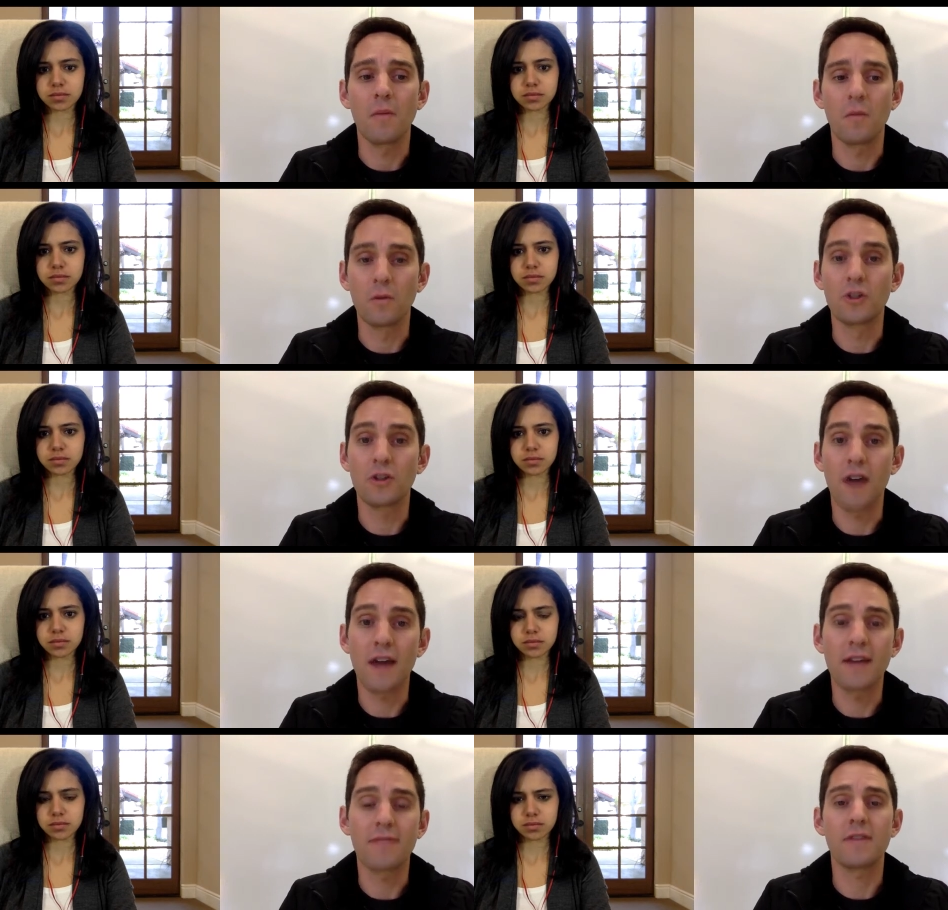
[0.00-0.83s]
Speaker 1: We'll
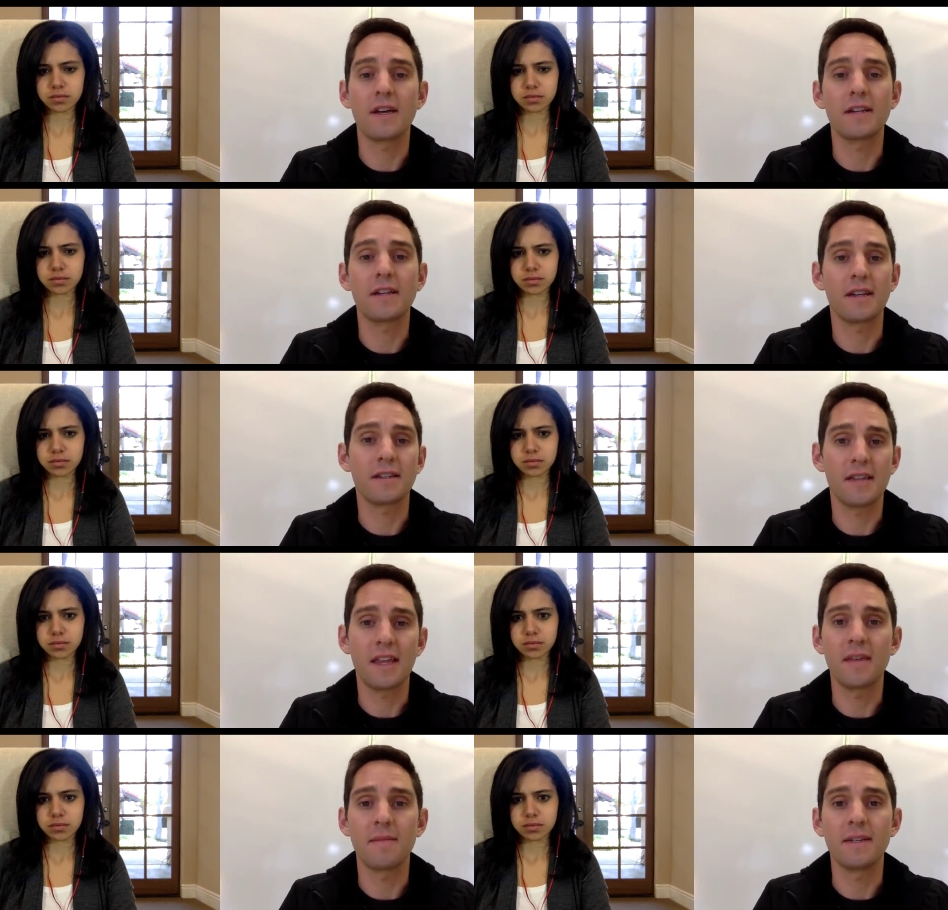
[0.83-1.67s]
try different things like
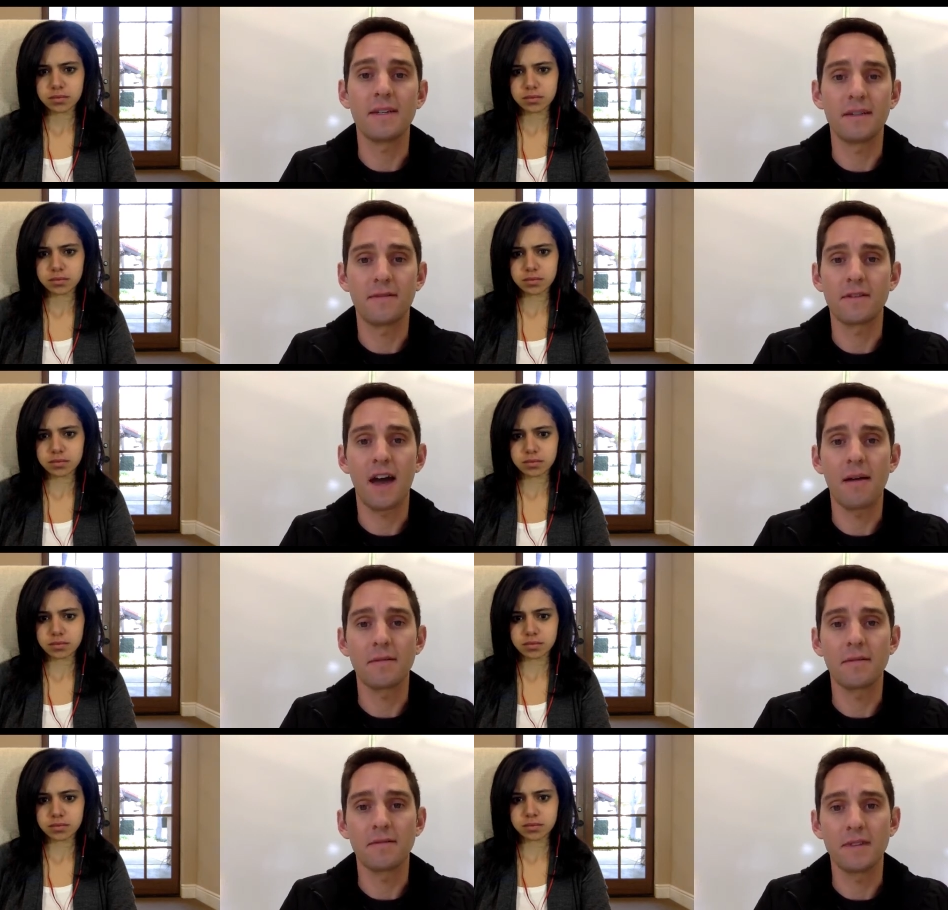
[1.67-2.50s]
send them at different
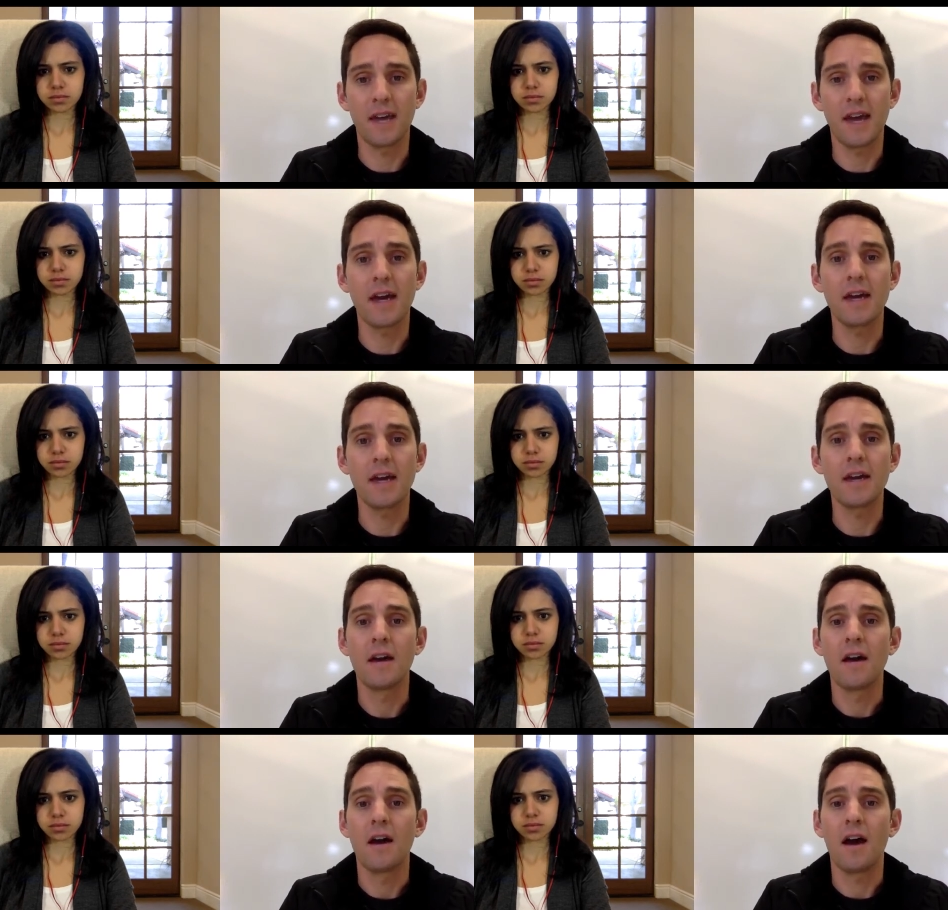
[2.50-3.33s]
times of
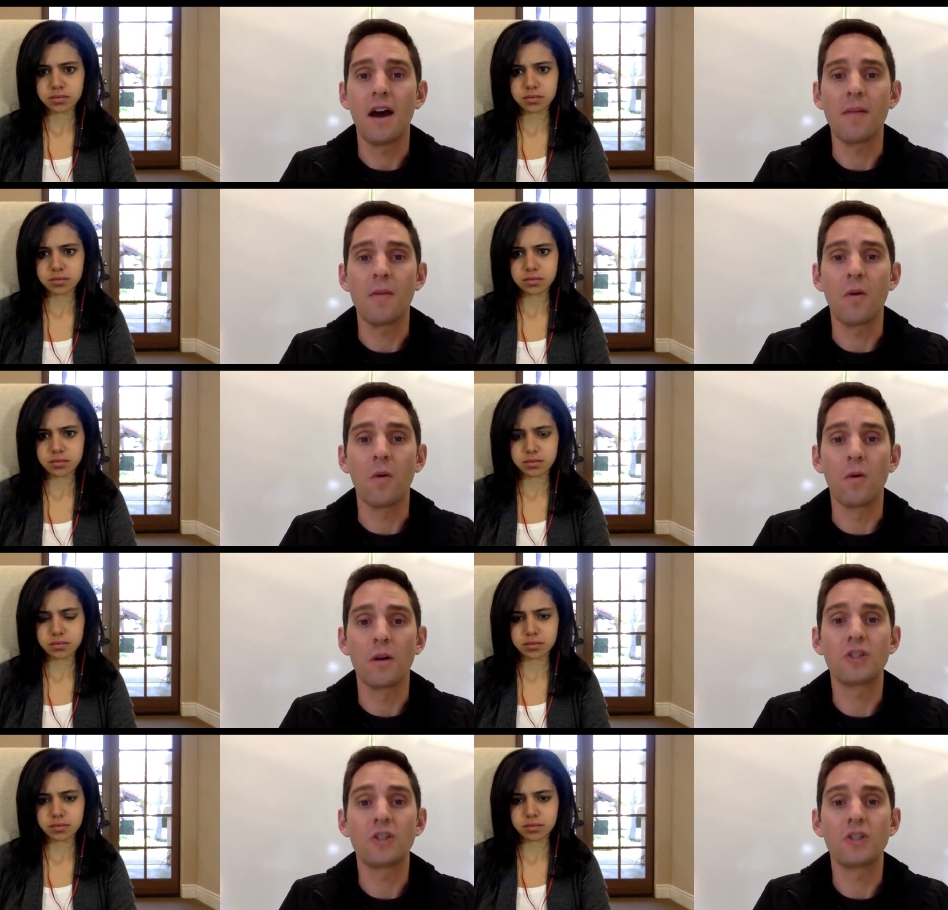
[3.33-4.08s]
day, or